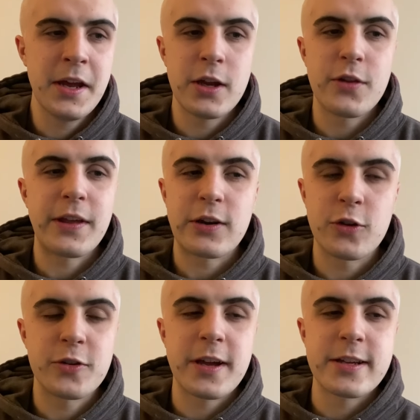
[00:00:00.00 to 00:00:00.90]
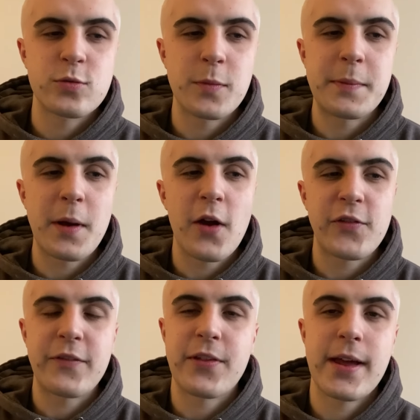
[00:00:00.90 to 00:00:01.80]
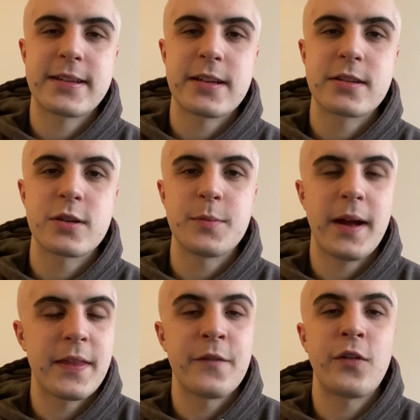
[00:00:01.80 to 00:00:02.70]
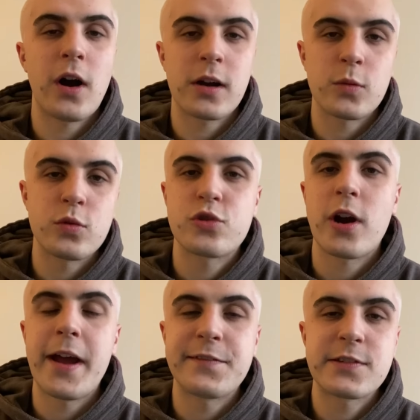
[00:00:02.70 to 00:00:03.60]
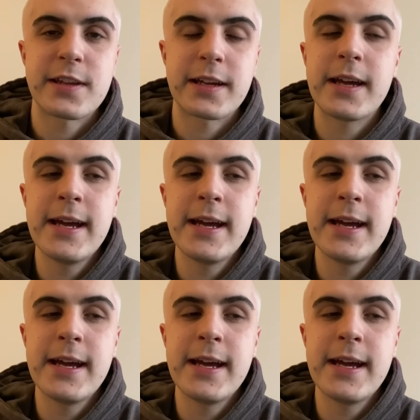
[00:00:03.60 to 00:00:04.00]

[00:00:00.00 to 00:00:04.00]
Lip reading: you'd think Nunez would be perfect for that system and that Wagner will try everything